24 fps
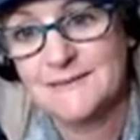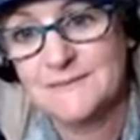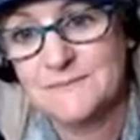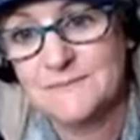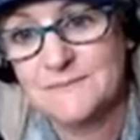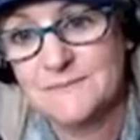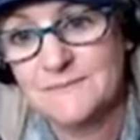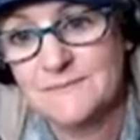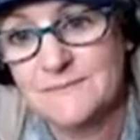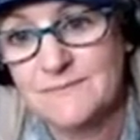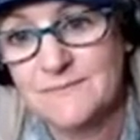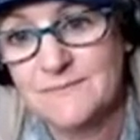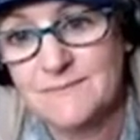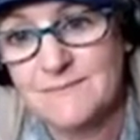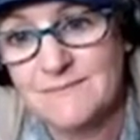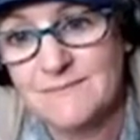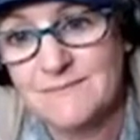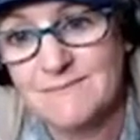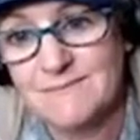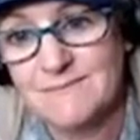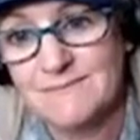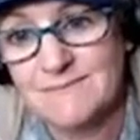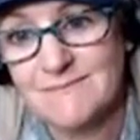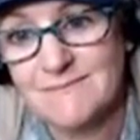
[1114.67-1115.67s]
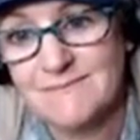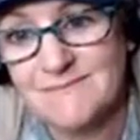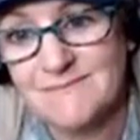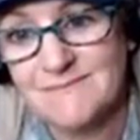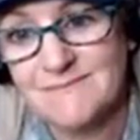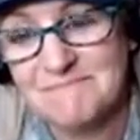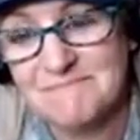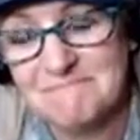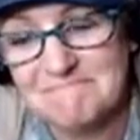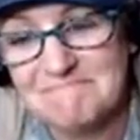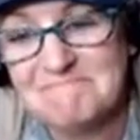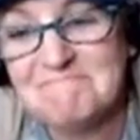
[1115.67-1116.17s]

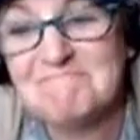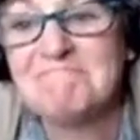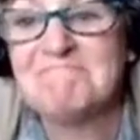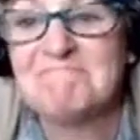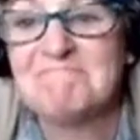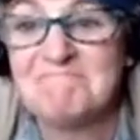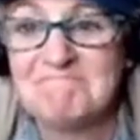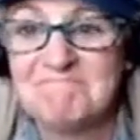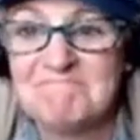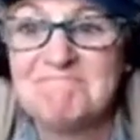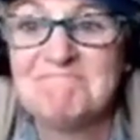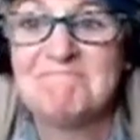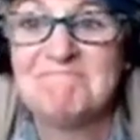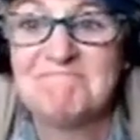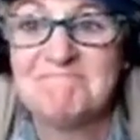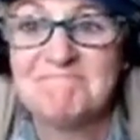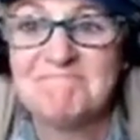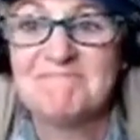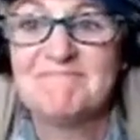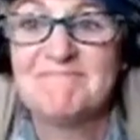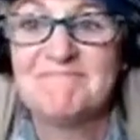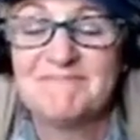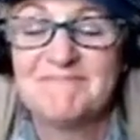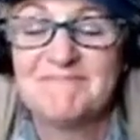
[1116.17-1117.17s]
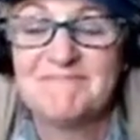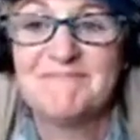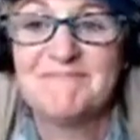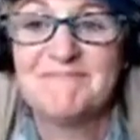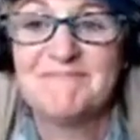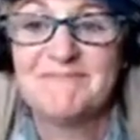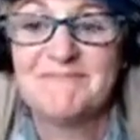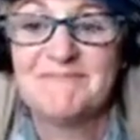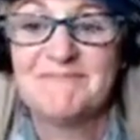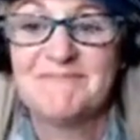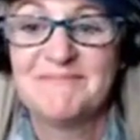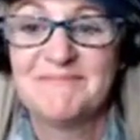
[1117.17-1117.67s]

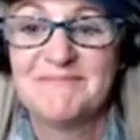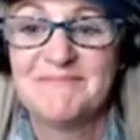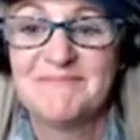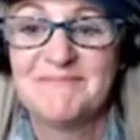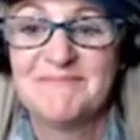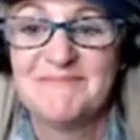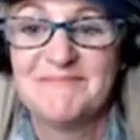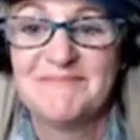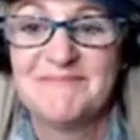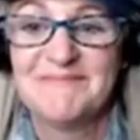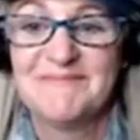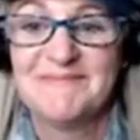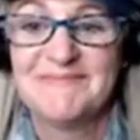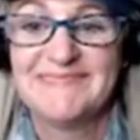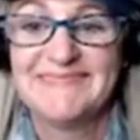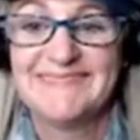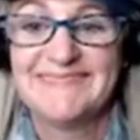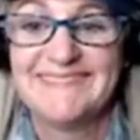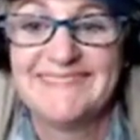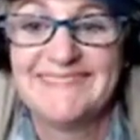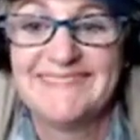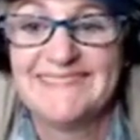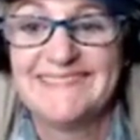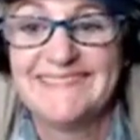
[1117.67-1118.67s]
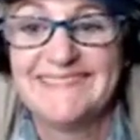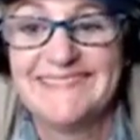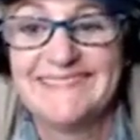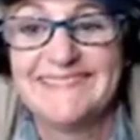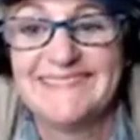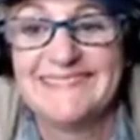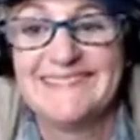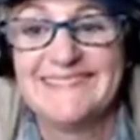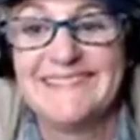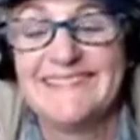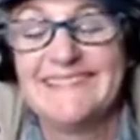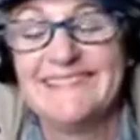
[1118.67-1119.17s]

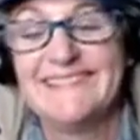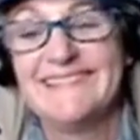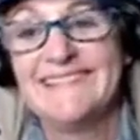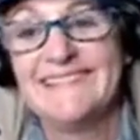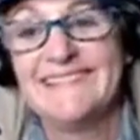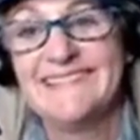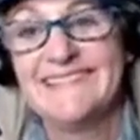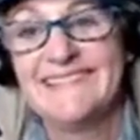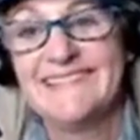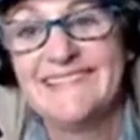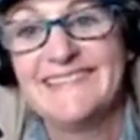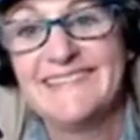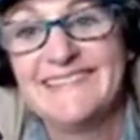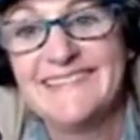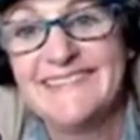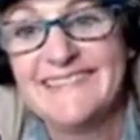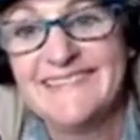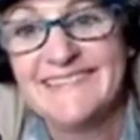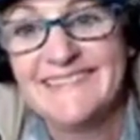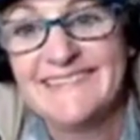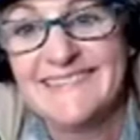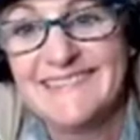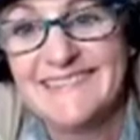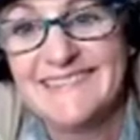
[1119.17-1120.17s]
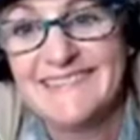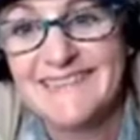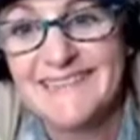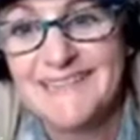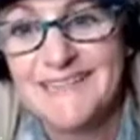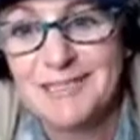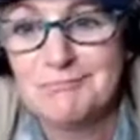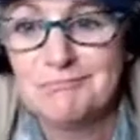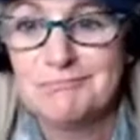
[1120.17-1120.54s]
This person isn't speaking.